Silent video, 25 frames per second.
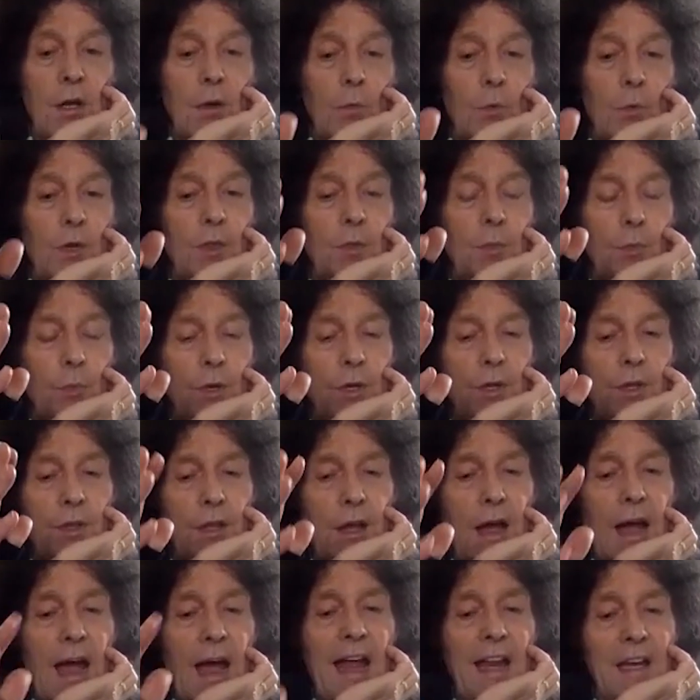With, with
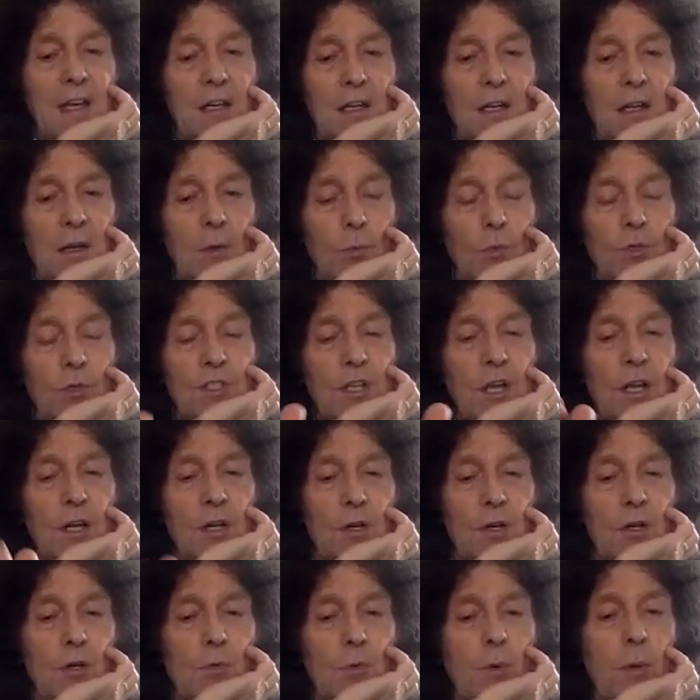Andy, once I
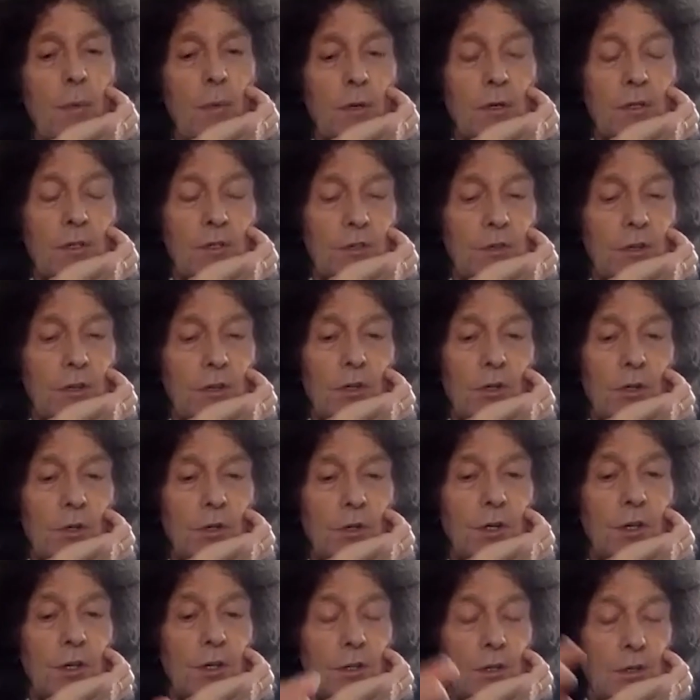knew we were going to
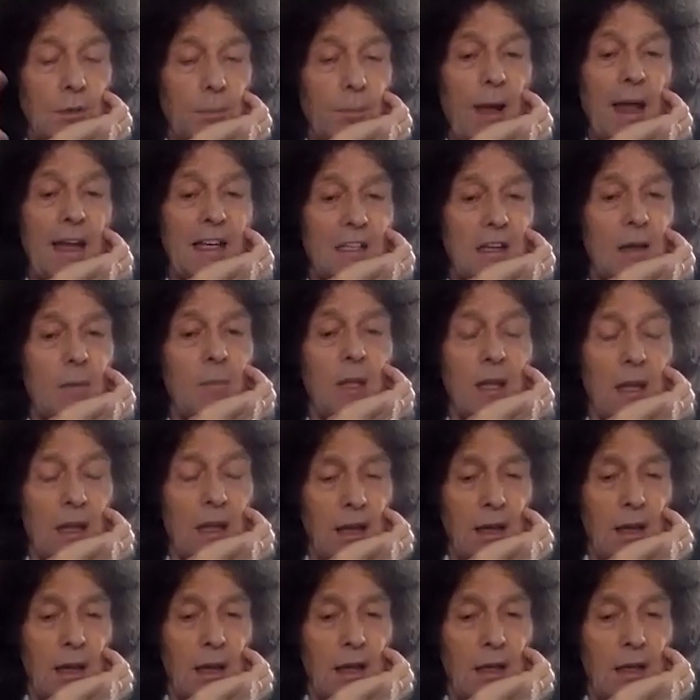record, the
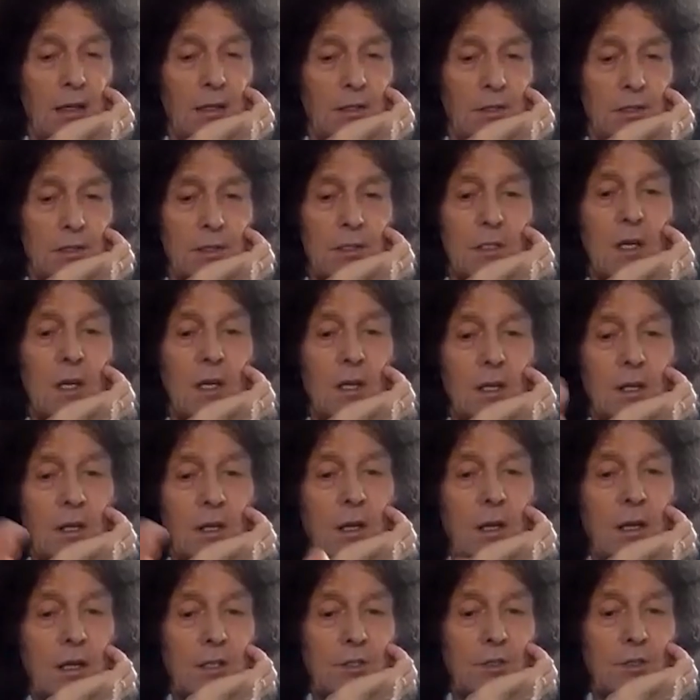pandemic hit us.
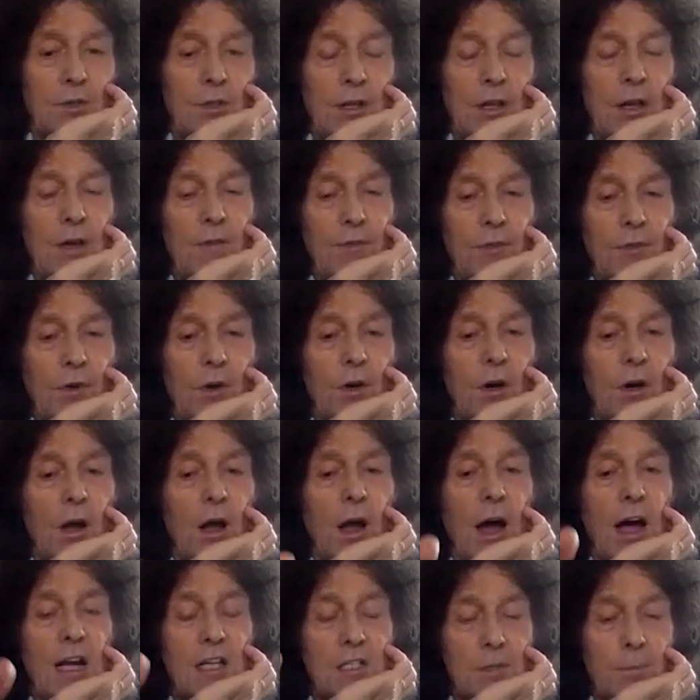Mm. And so therefore,
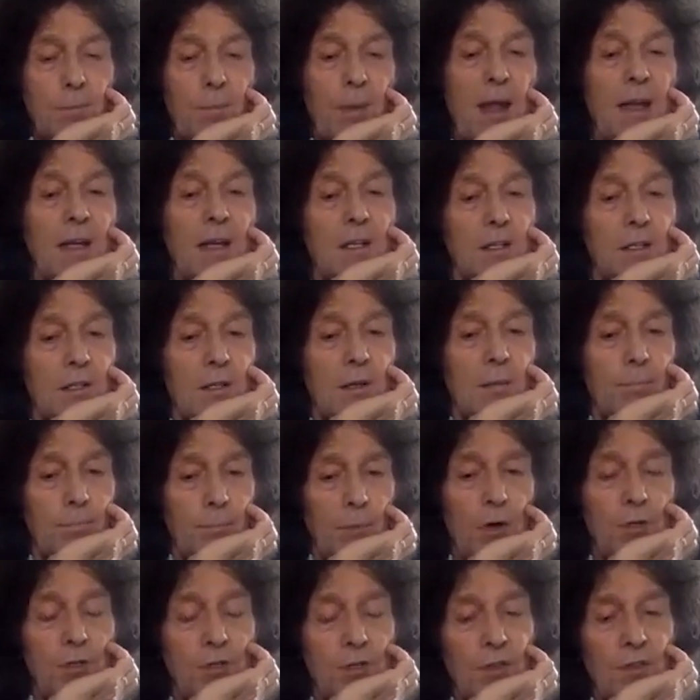I spent
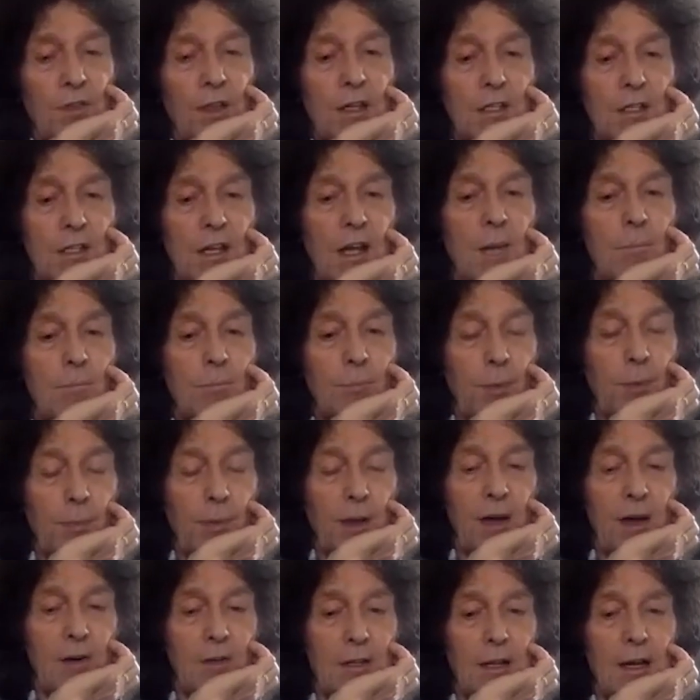most of that time
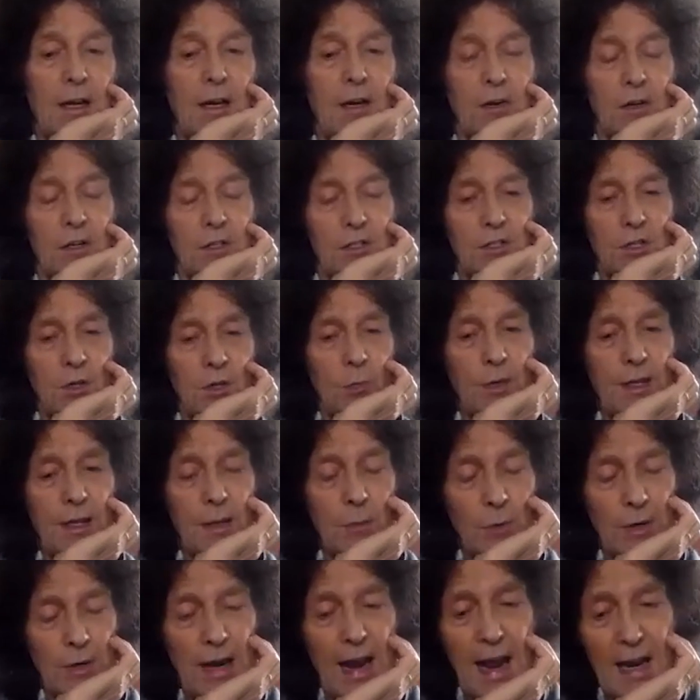preparing the lyrics. So when,
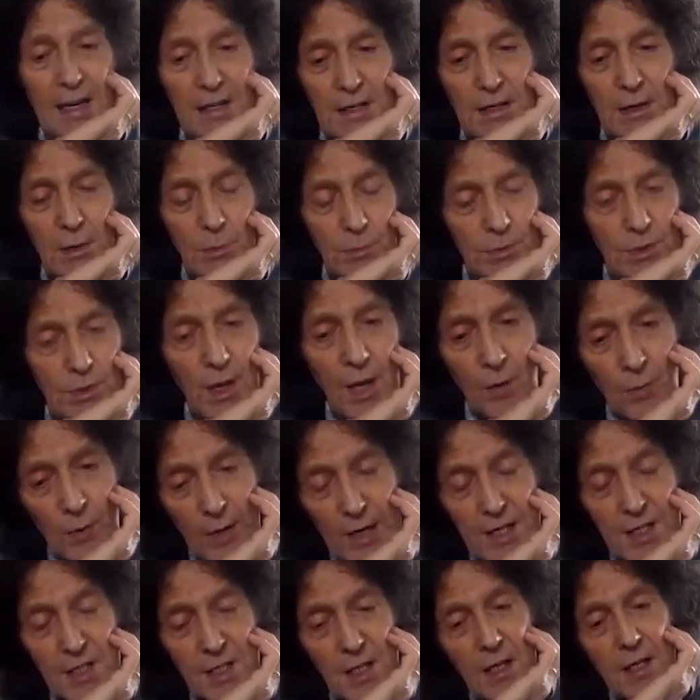when Andy, when
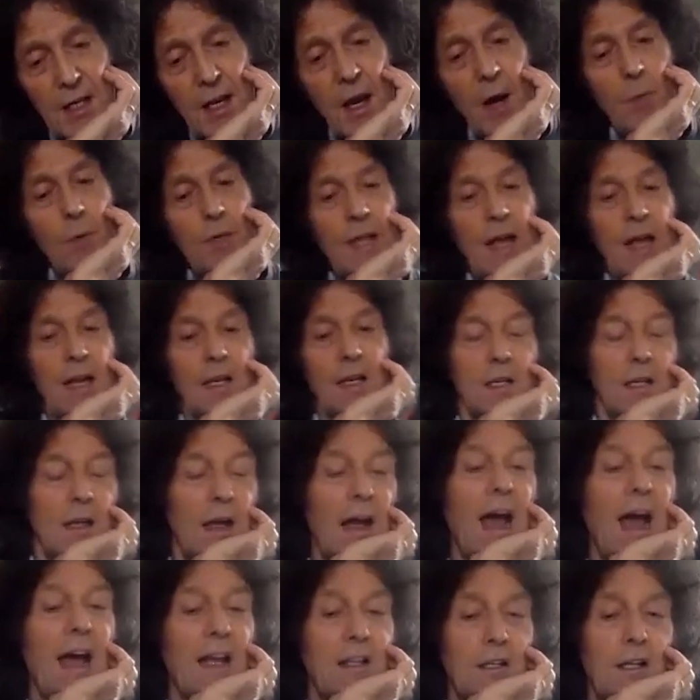I sat down with Andy,
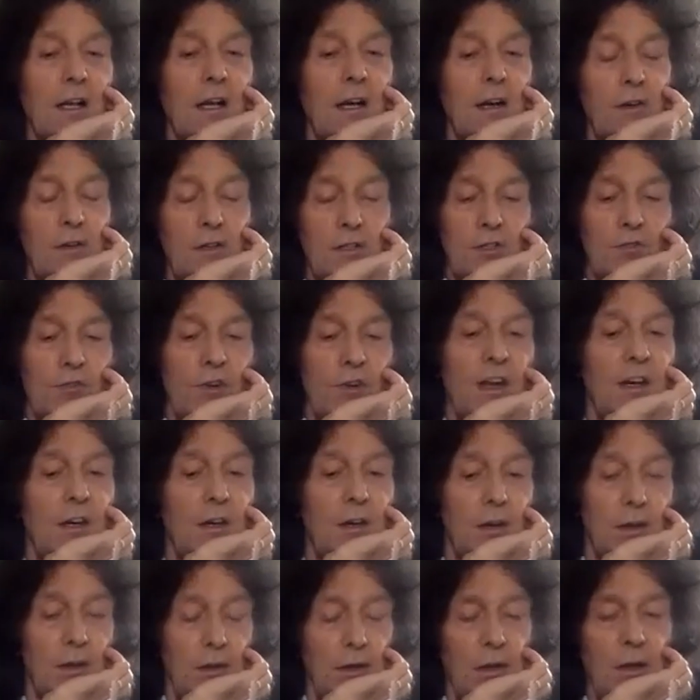I had the lyrics written.
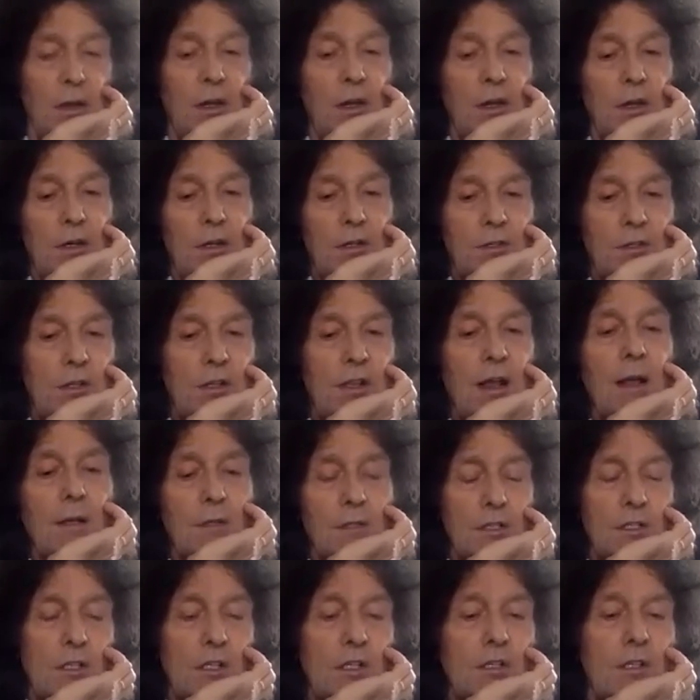So
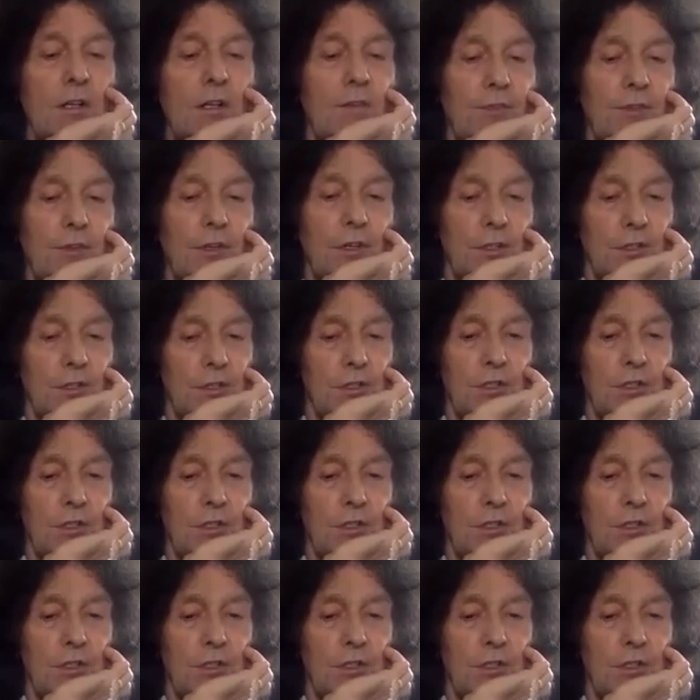that's the difference